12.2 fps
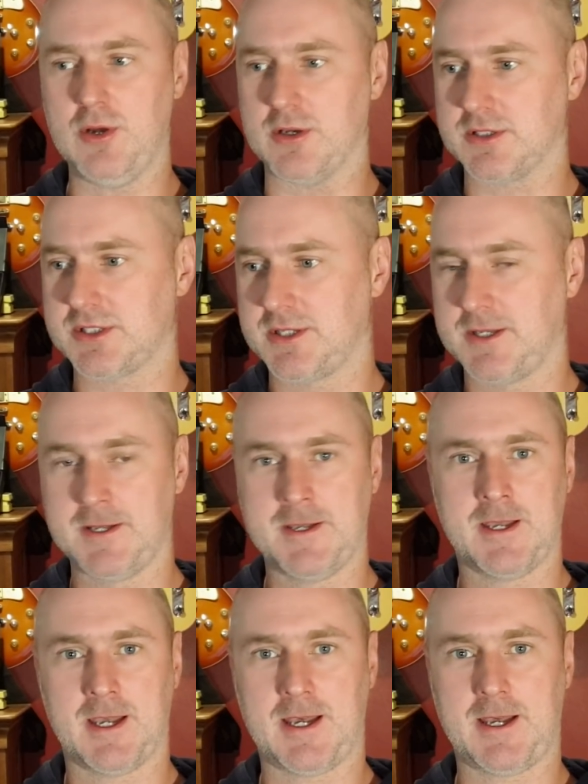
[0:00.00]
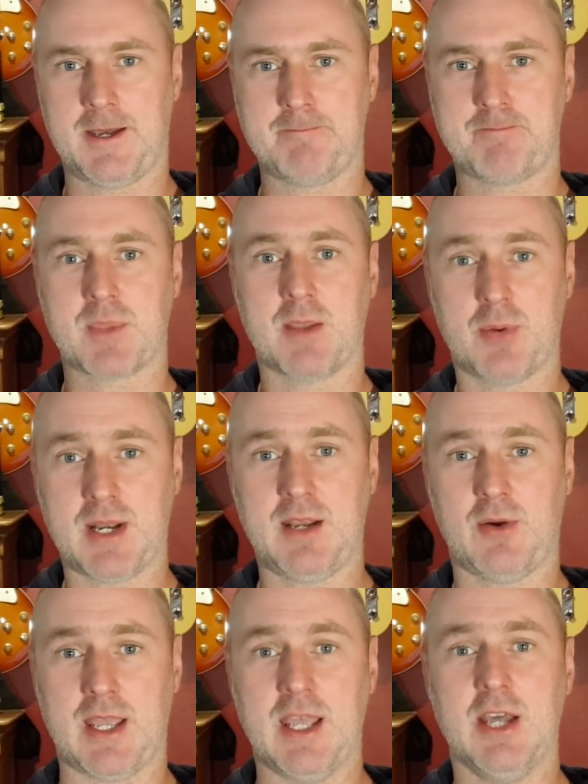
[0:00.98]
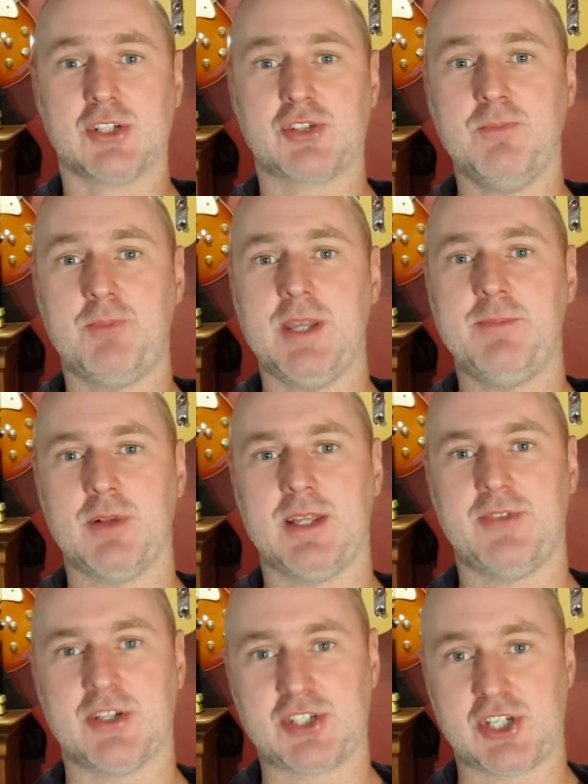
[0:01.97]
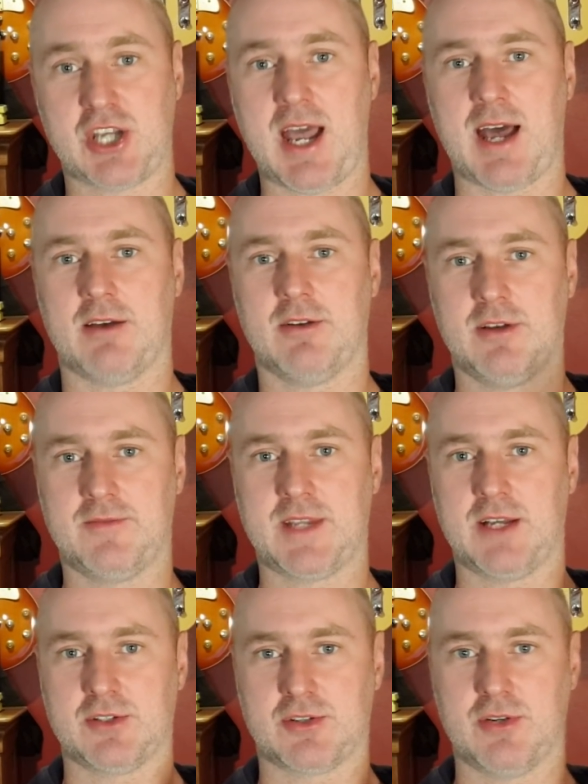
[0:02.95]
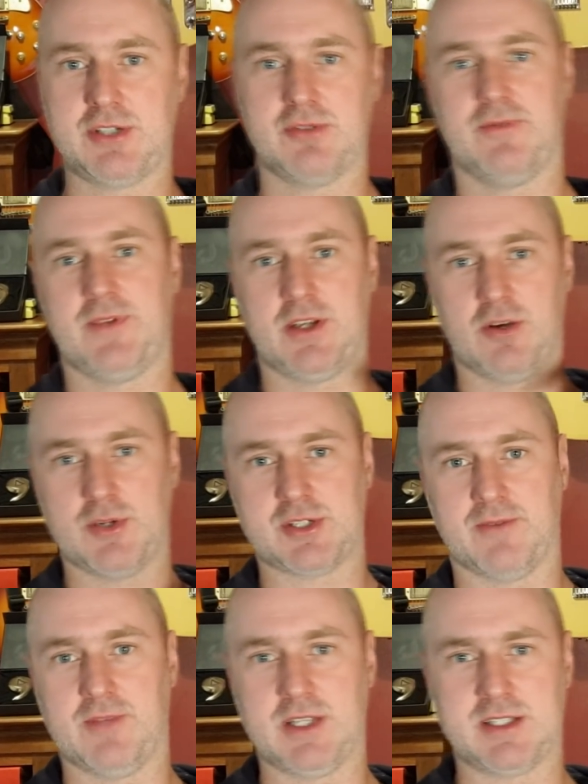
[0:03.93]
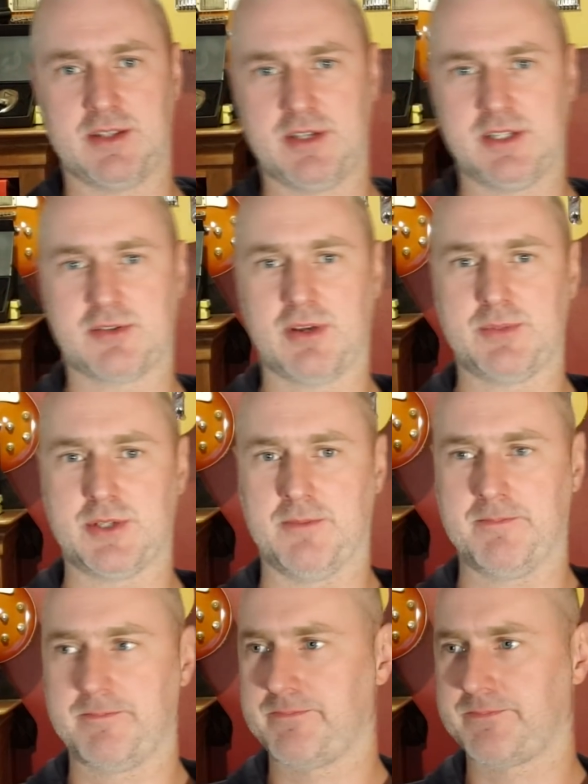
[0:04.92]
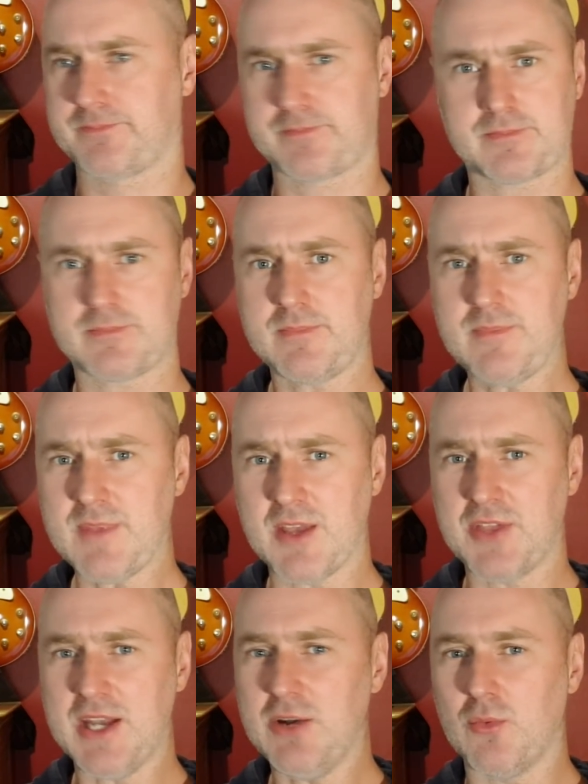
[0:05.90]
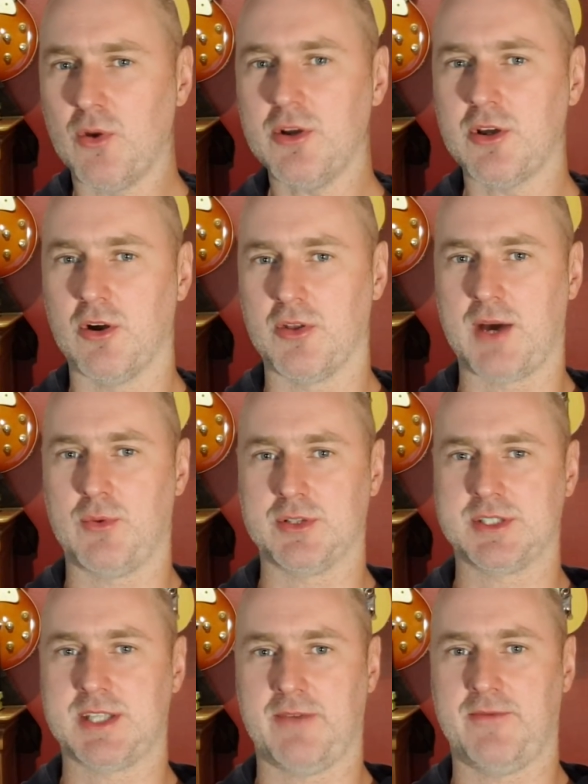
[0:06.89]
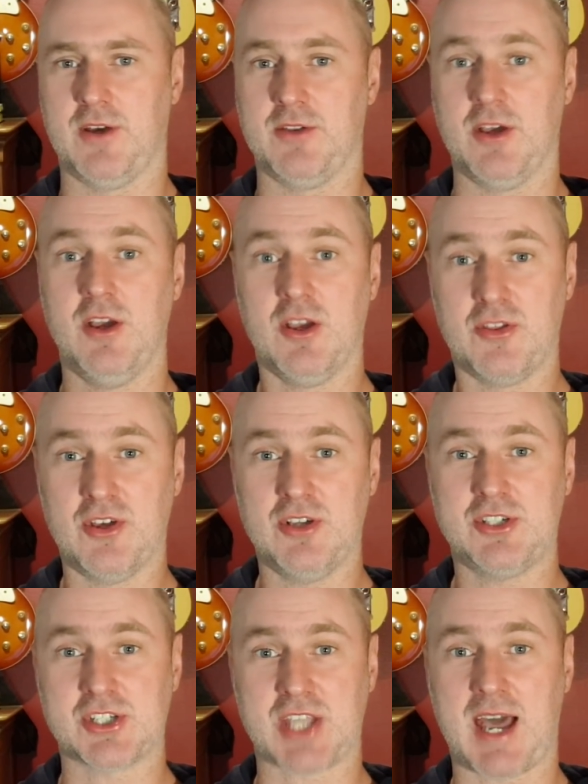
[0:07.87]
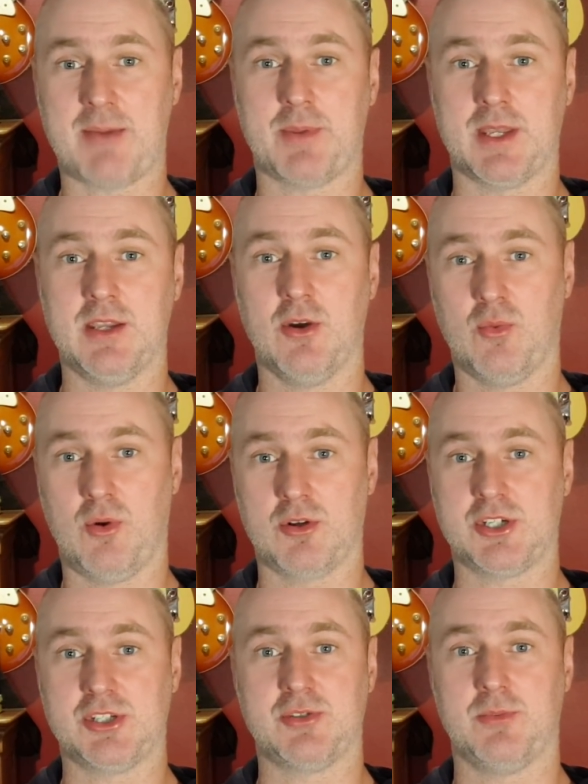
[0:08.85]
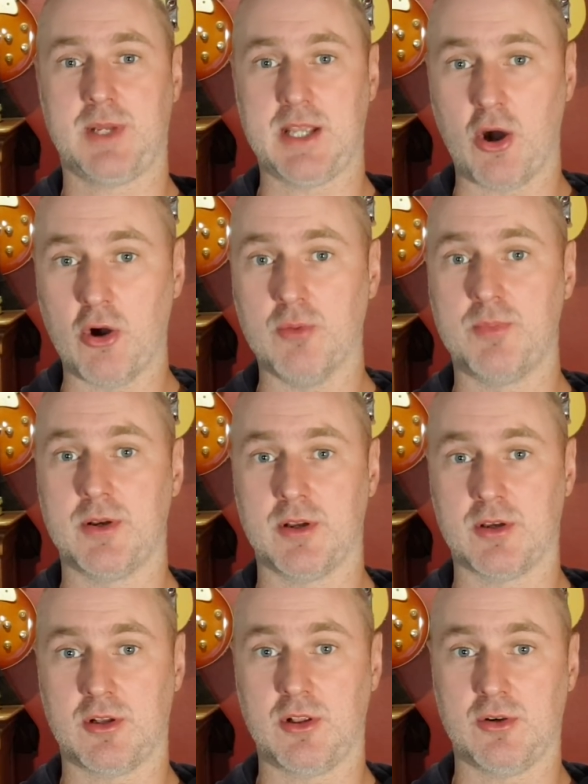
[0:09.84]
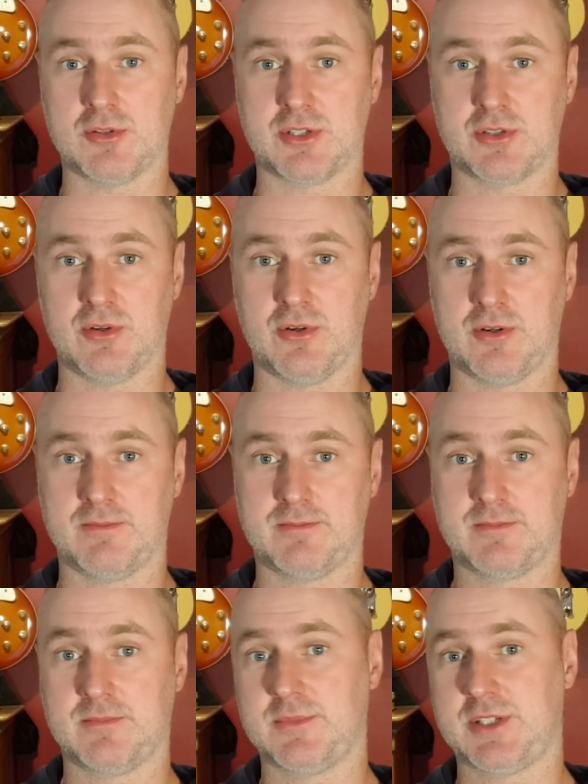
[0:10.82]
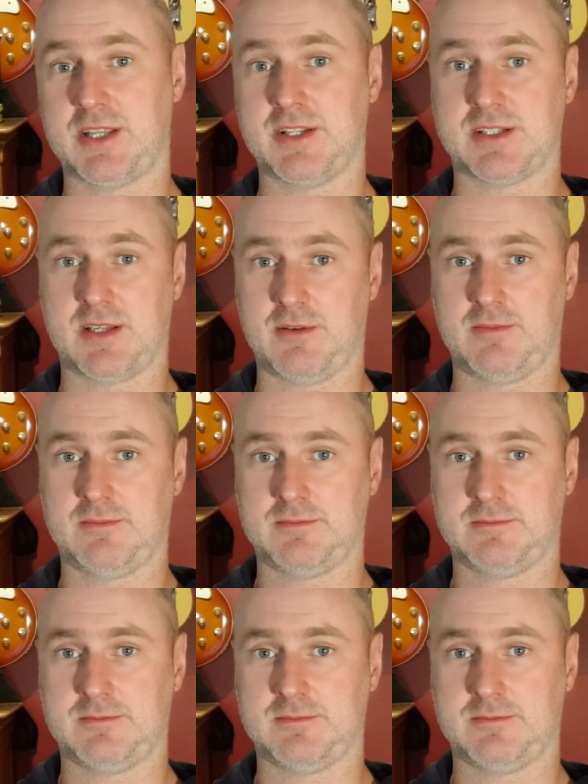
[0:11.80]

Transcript: works. Um, but anyway, some people in the chat of Del's original video, which I've linked in the description, they don't want to go that one step further, they're just happy watching somebody open and close a door. Check this out.